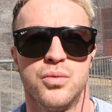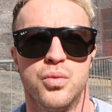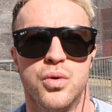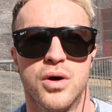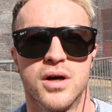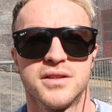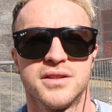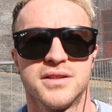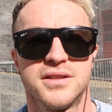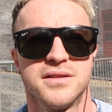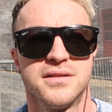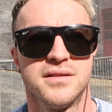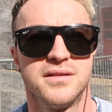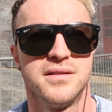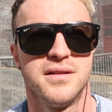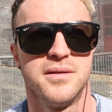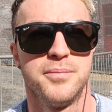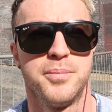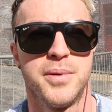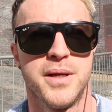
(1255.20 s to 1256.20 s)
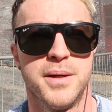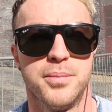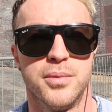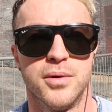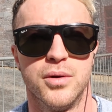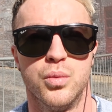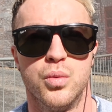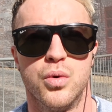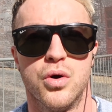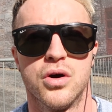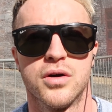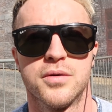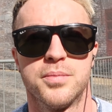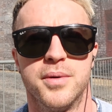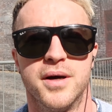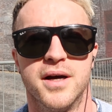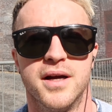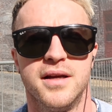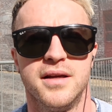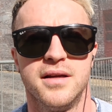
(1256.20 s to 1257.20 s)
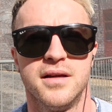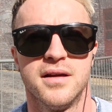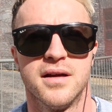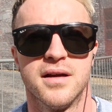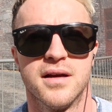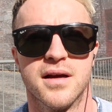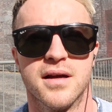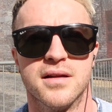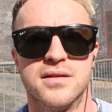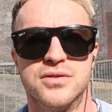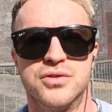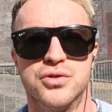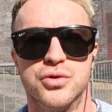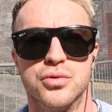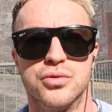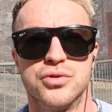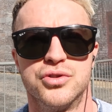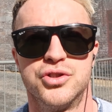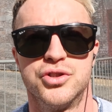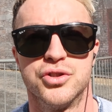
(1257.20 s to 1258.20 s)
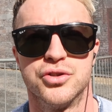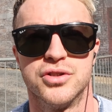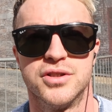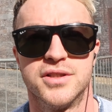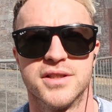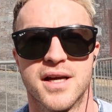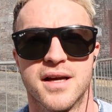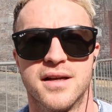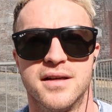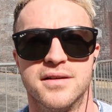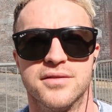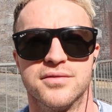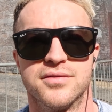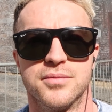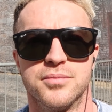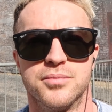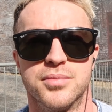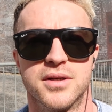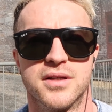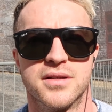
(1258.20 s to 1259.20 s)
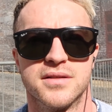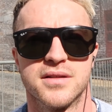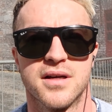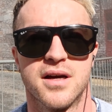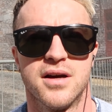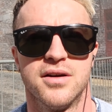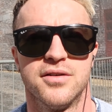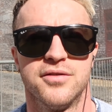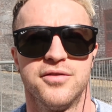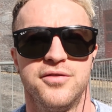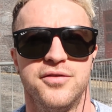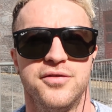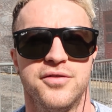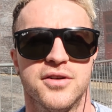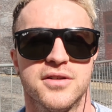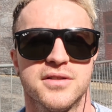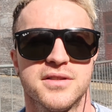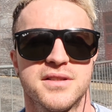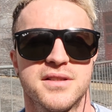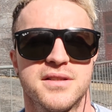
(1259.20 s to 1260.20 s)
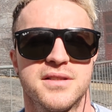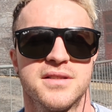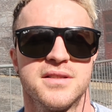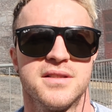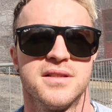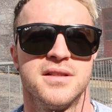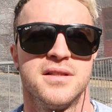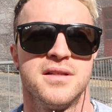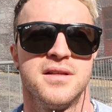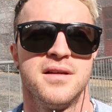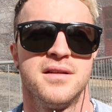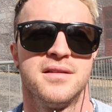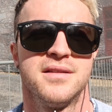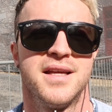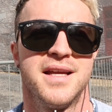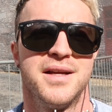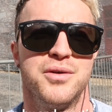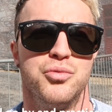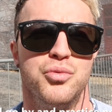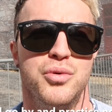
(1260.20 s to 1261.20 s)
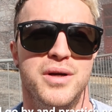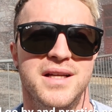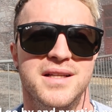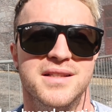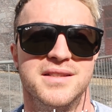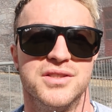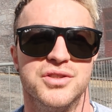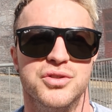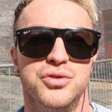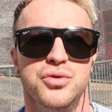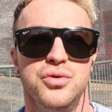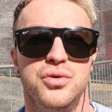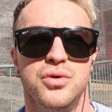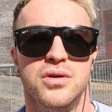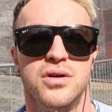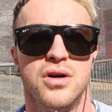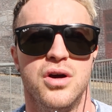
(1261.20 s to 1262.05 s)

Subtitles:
watch people walk by, and don't judge any of them, because our first thing we do